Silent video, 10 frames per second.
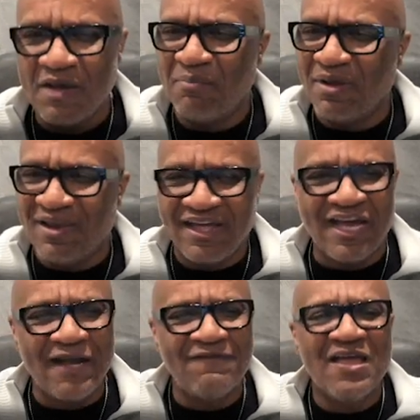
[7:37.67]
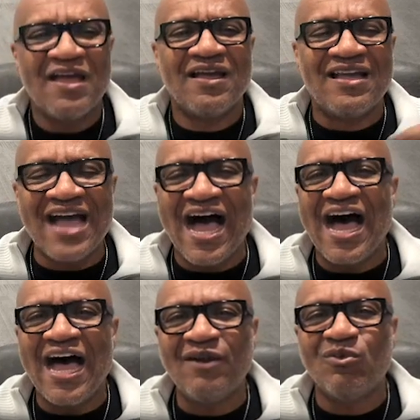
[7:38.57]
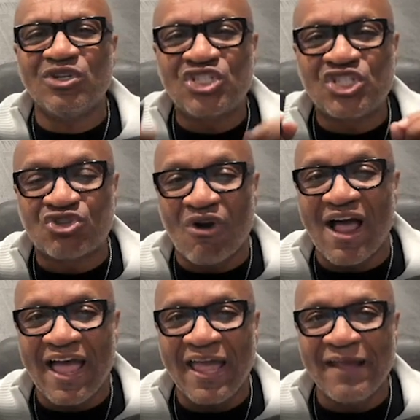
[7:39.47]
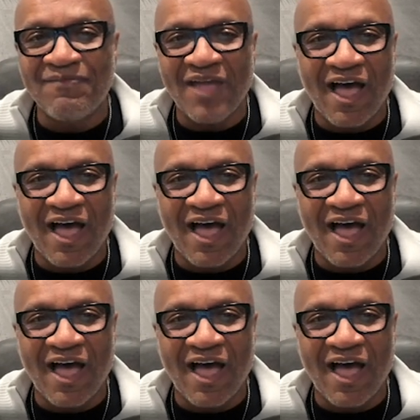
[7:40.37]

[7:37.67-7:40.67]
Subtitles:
Beloved, God was trying,